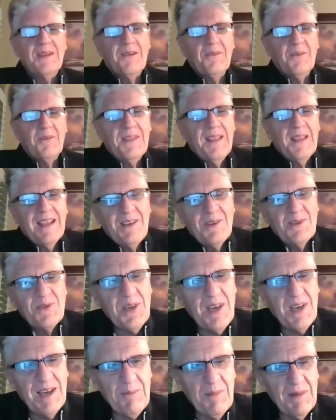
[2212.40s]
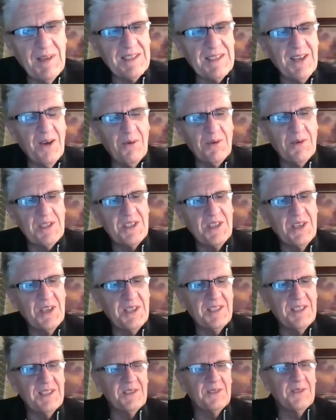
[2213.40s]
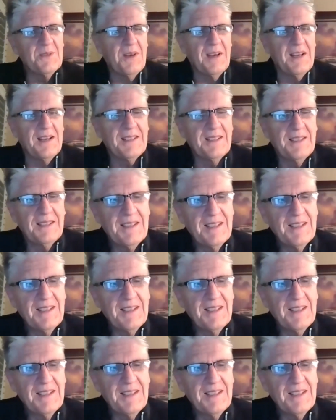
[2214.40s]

Well, thank you, Tom. It's always good to